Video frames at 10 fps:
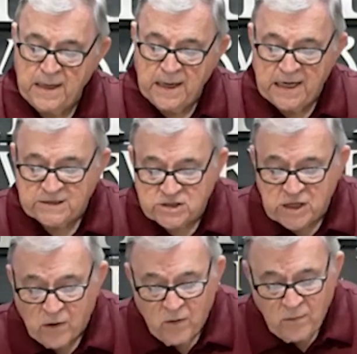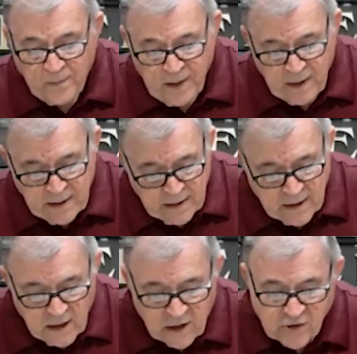And so,
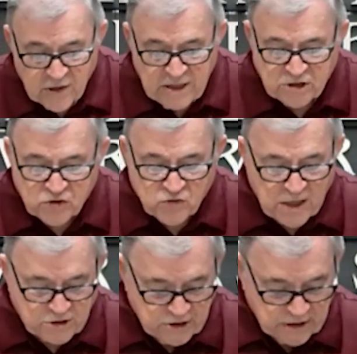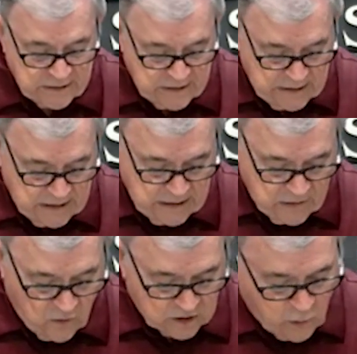utter destruction was